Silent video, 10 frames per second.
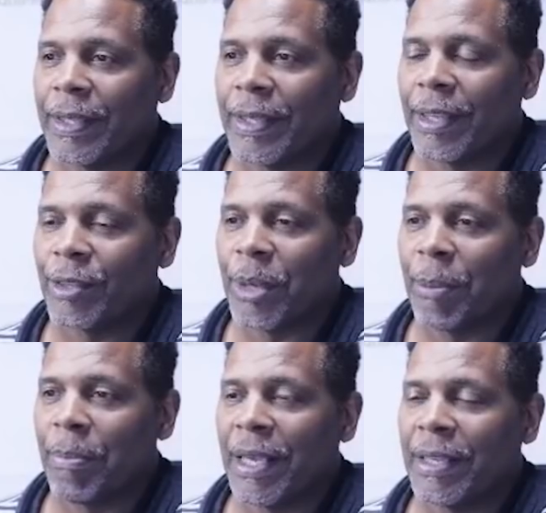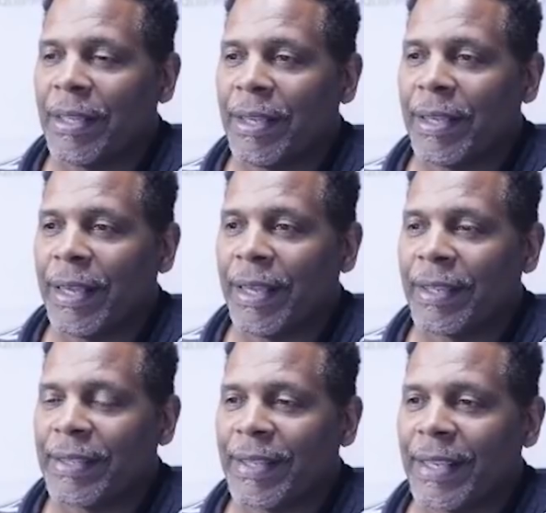gives me a big
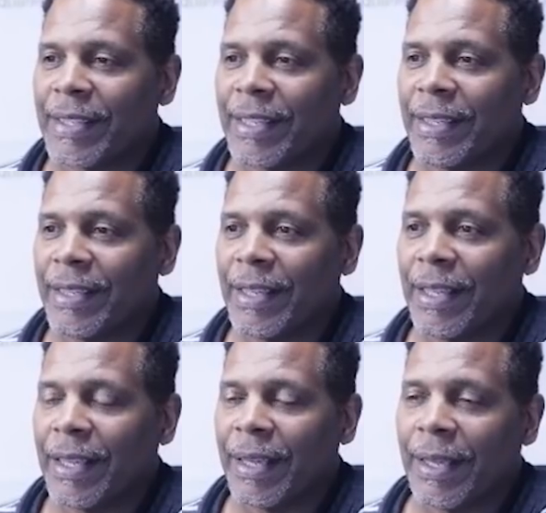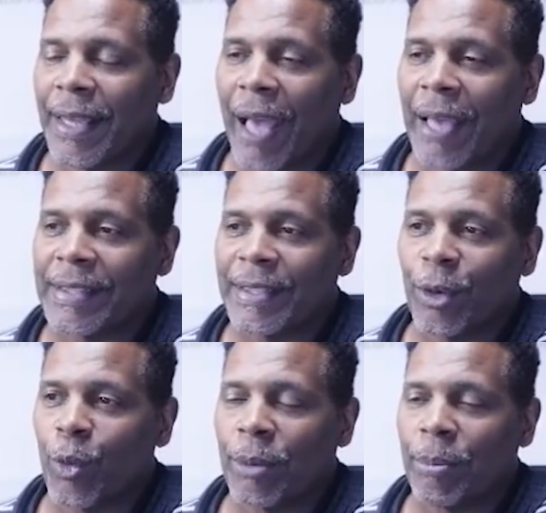indecision, I still
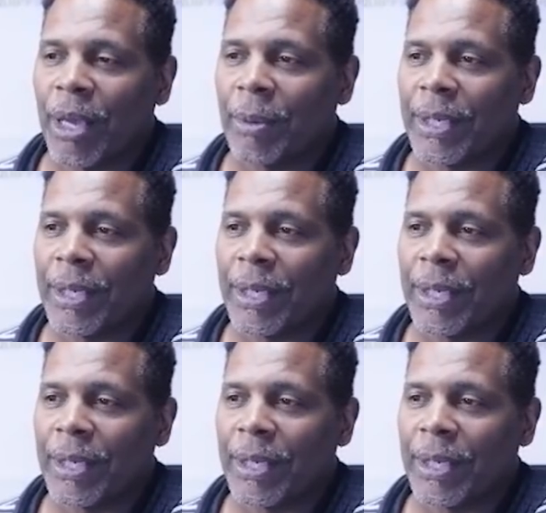wouldn't be able to